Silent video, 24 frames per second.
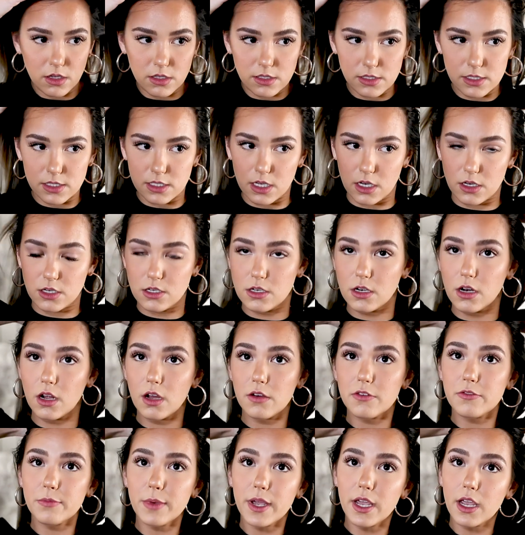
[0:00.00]
section
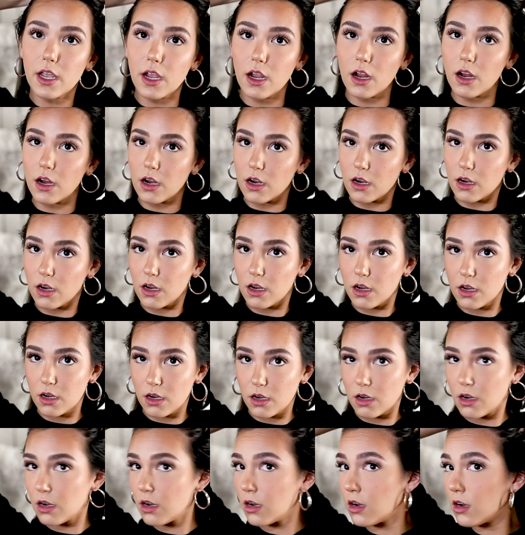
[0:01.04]
off my hair.
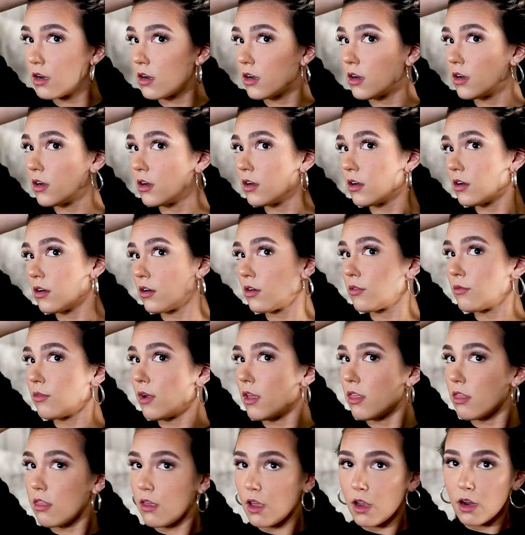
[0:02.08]

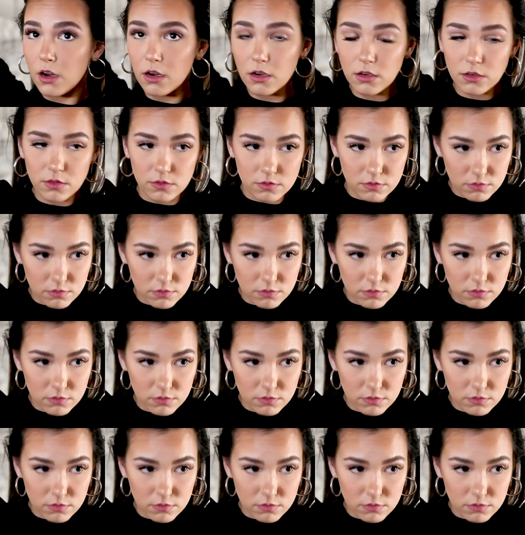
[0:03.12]
right there.